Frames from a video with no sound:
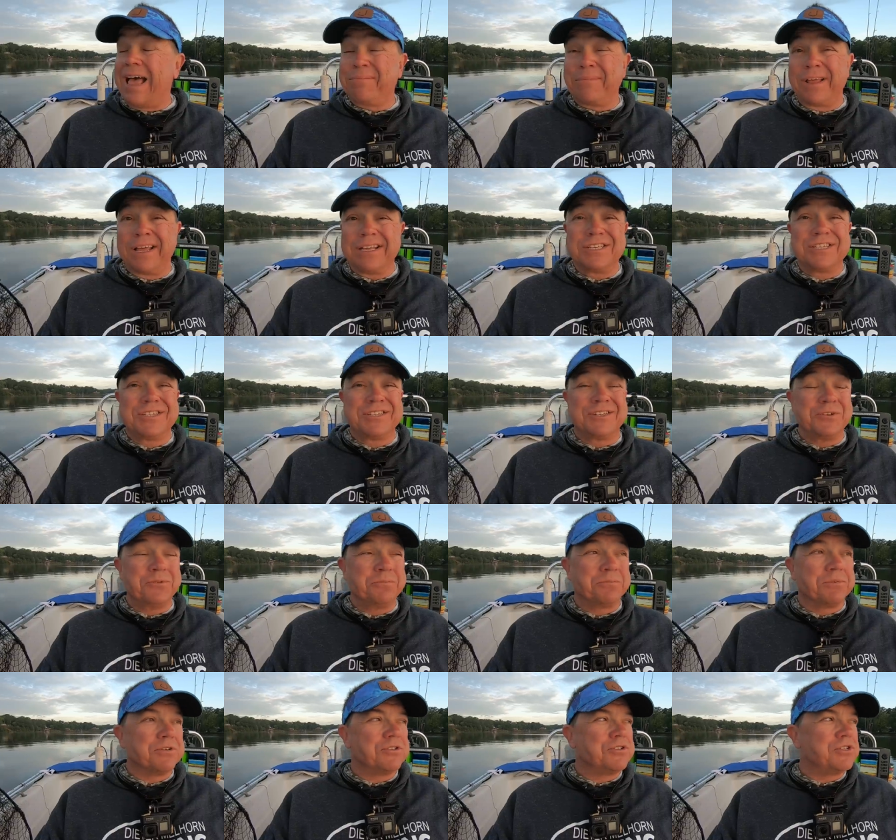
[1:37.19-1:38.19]
I'm not
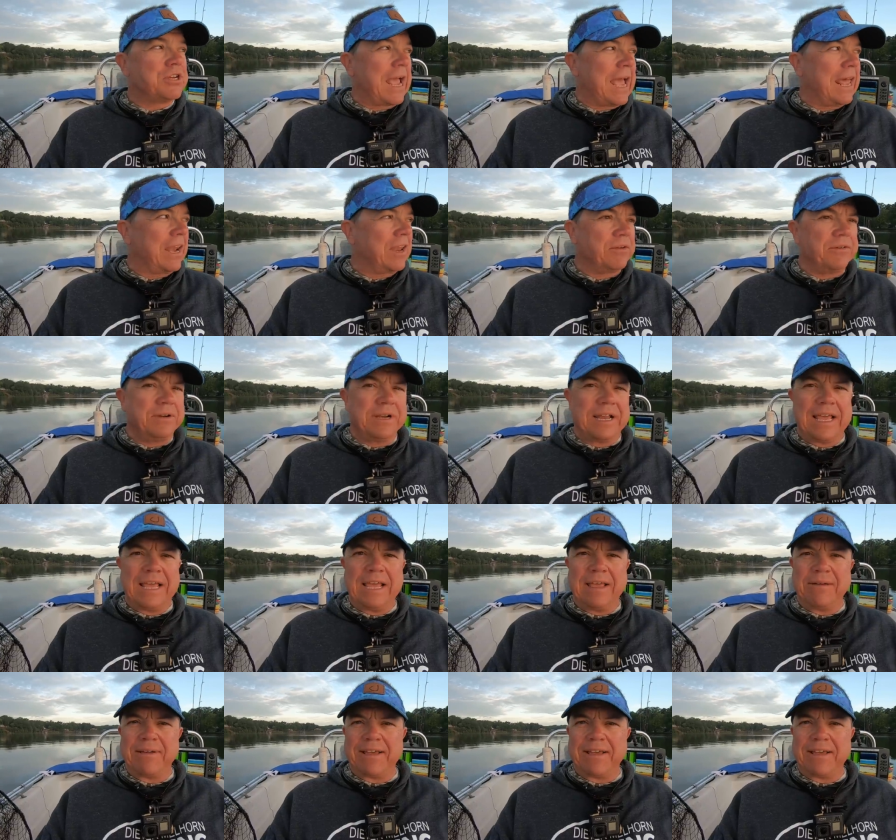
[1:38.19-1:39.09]
super shallow today.